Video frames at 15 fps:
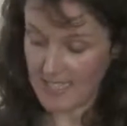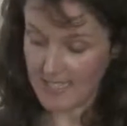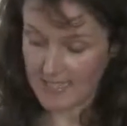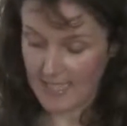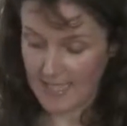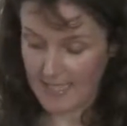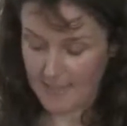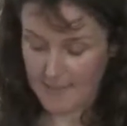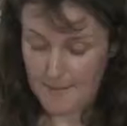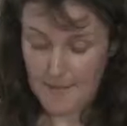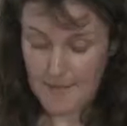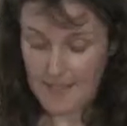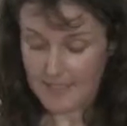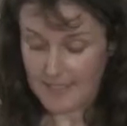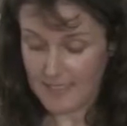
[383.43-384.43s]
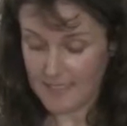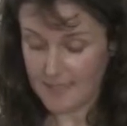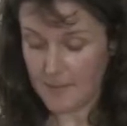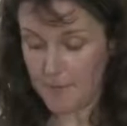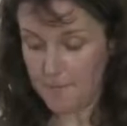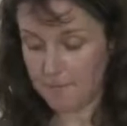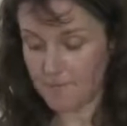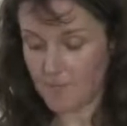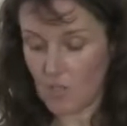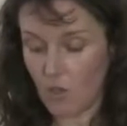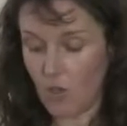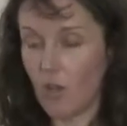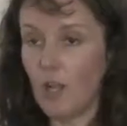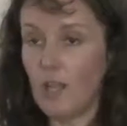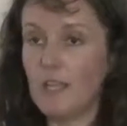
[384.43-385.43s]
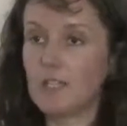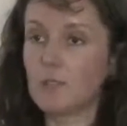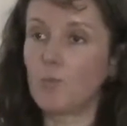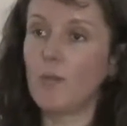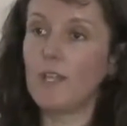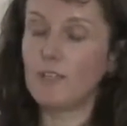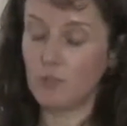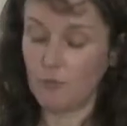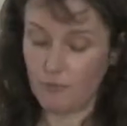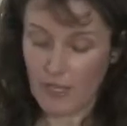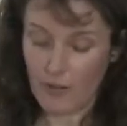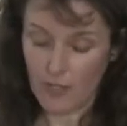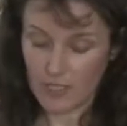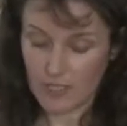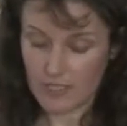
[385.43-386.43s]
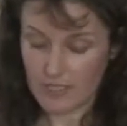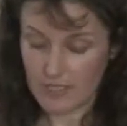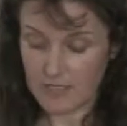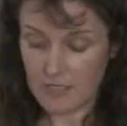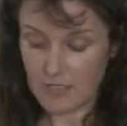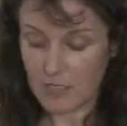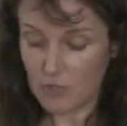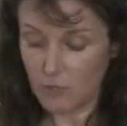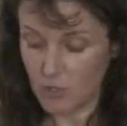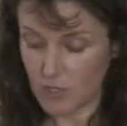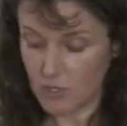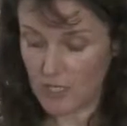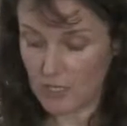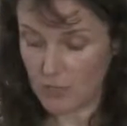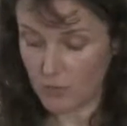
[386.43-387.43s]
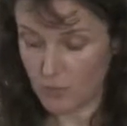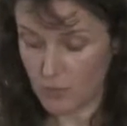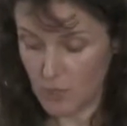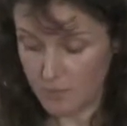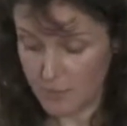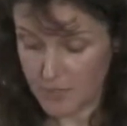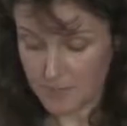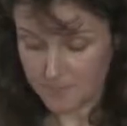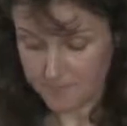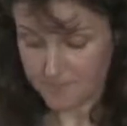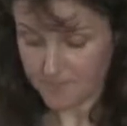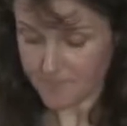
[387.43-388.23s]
And I did call and went to various institutions and groups,